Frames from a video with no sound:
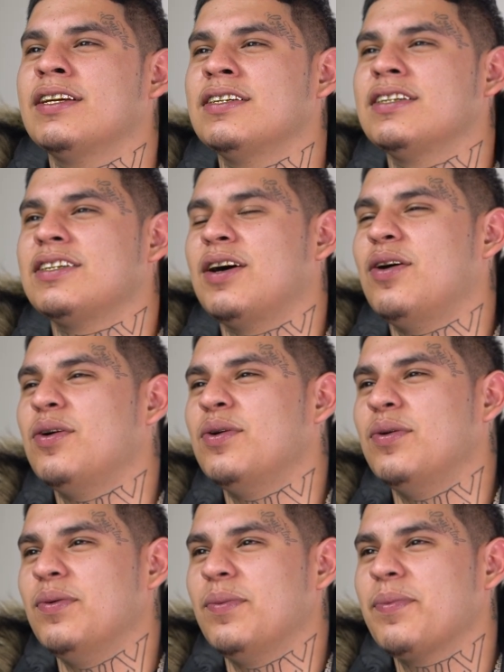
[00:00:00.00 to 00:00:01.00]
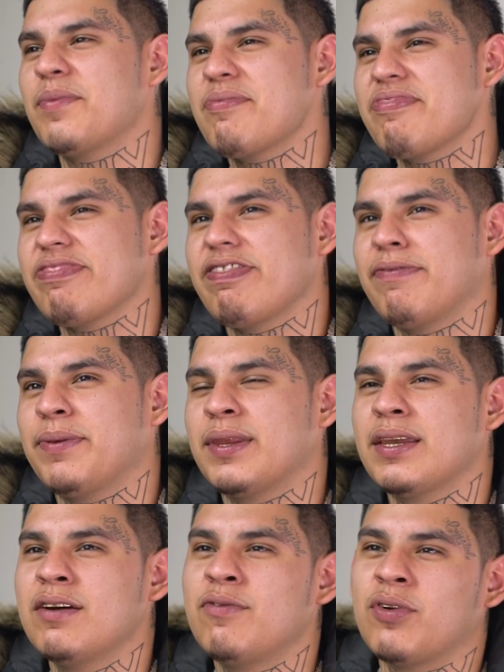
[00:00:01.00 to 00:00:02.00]
So
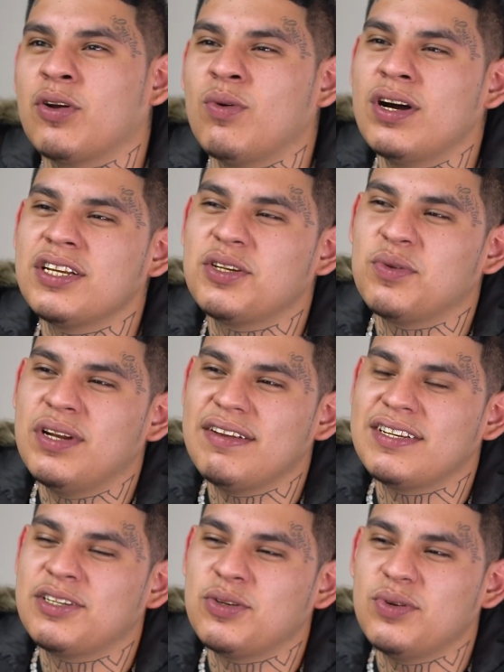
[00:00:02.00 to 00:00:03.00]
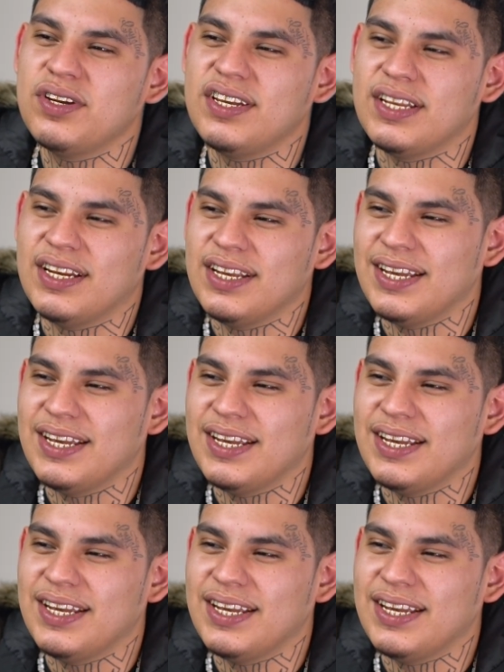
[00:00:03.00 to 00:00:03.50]
for the ones who listen to it,